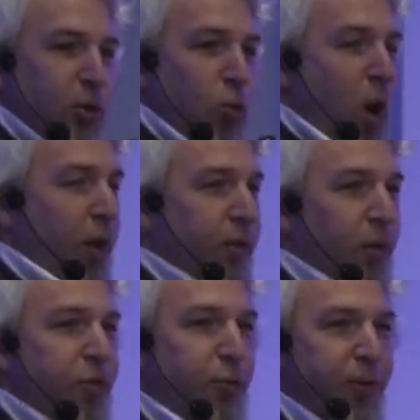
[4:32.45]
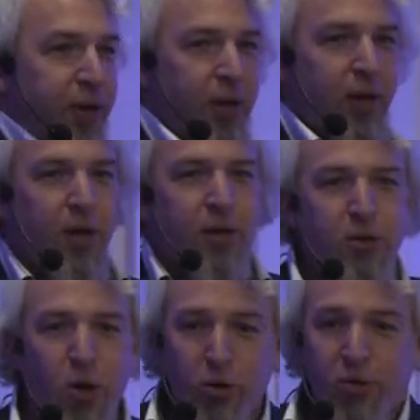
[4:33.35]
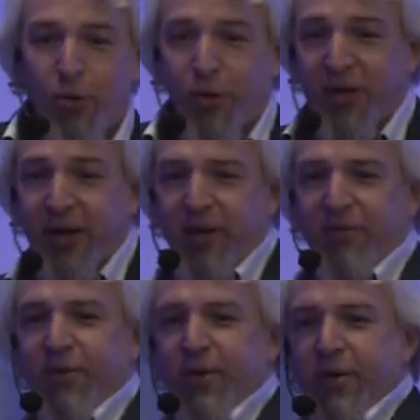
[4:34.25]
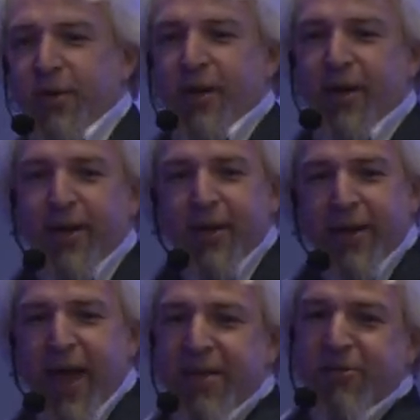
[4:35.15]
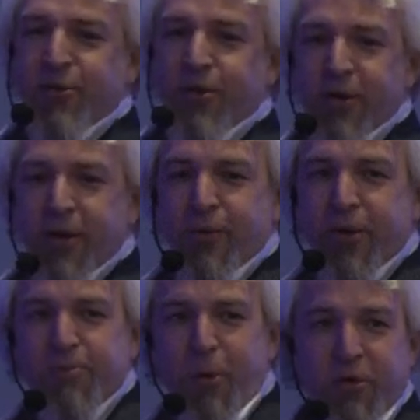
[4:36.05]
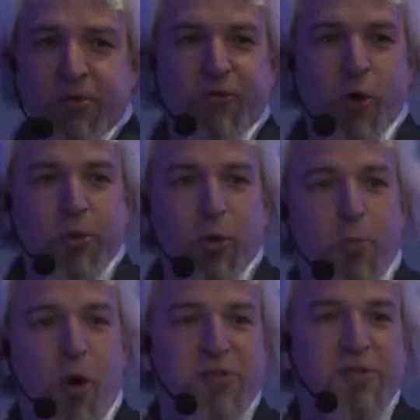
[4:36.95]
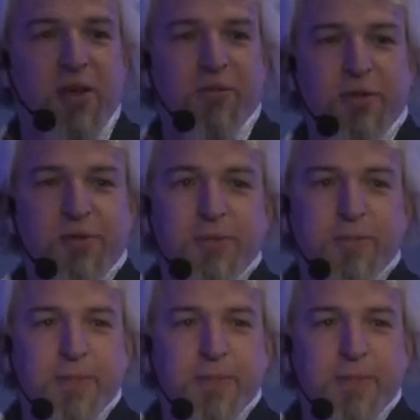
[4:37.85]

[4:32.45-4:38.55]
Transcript: 203 non authoritative uh, answer response from your proxy servers?